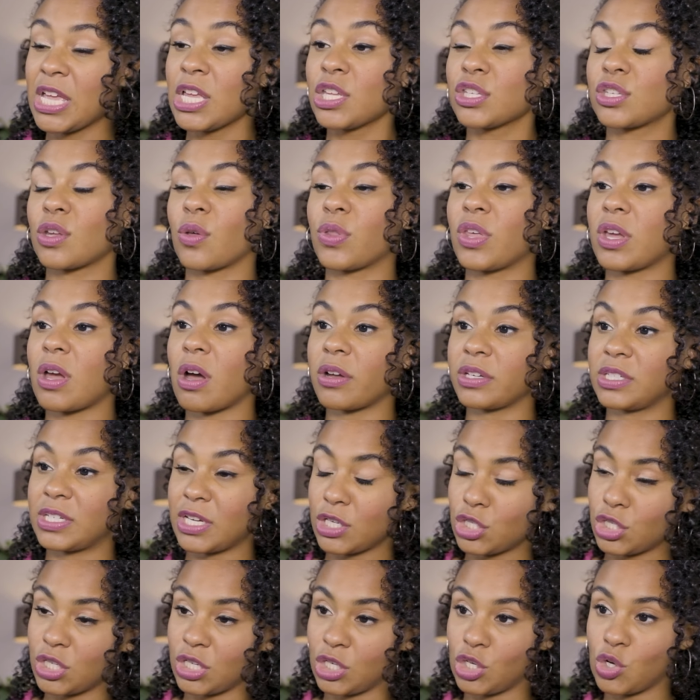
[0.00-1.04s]
So they mm-hmm.
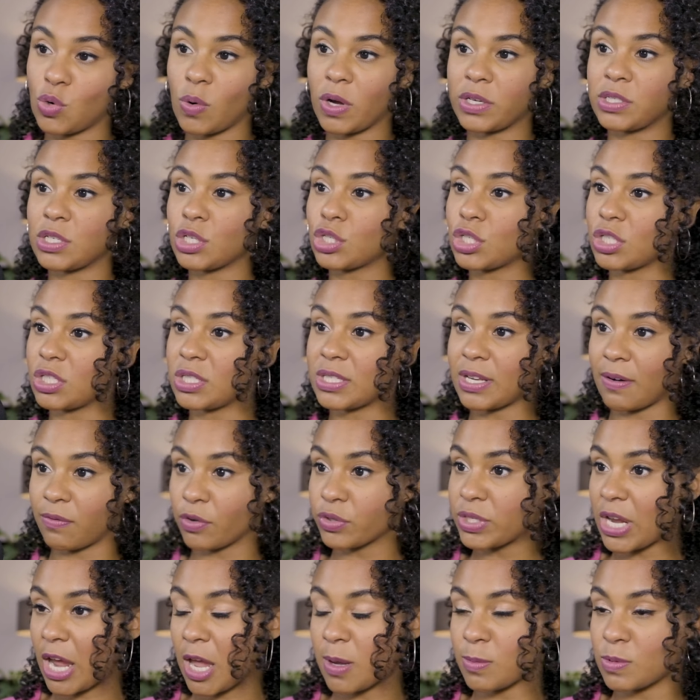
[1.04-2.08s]
audition, you audition
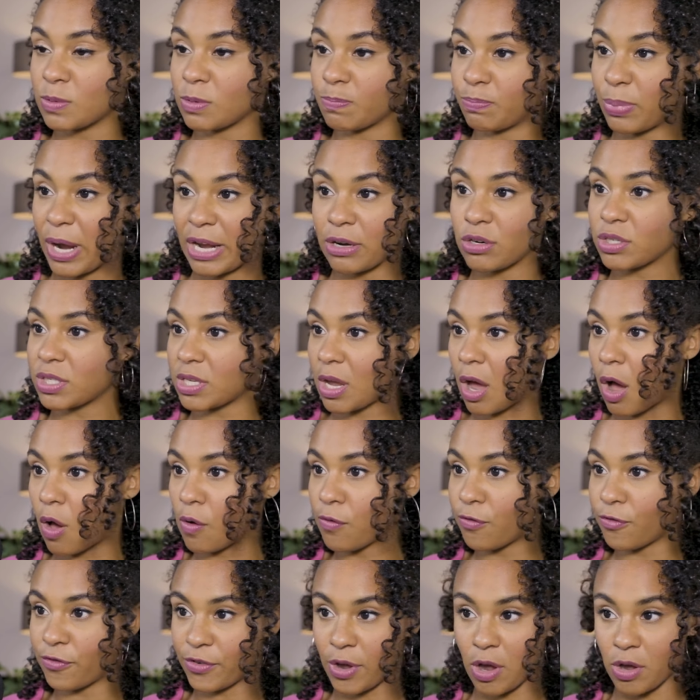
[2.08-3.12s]
several times by
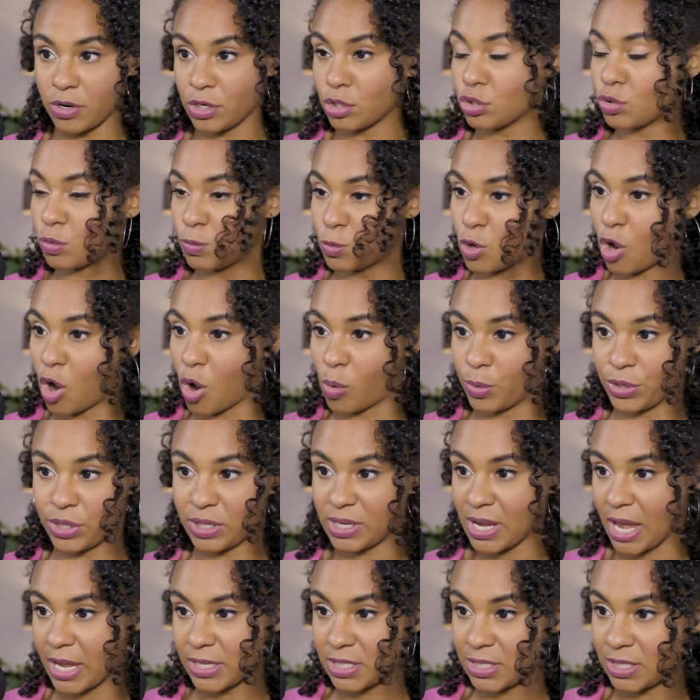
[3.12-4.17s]
yourself on a Zoom call with the
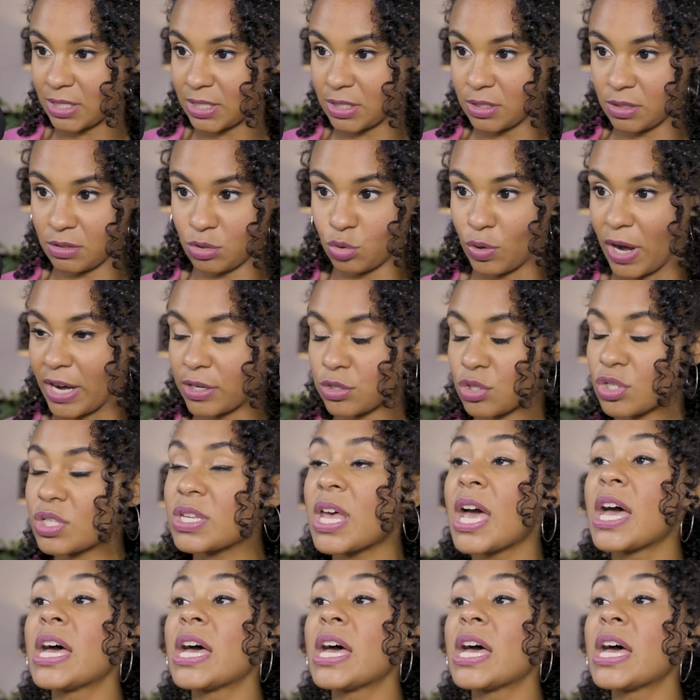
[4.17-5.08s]
casting directors.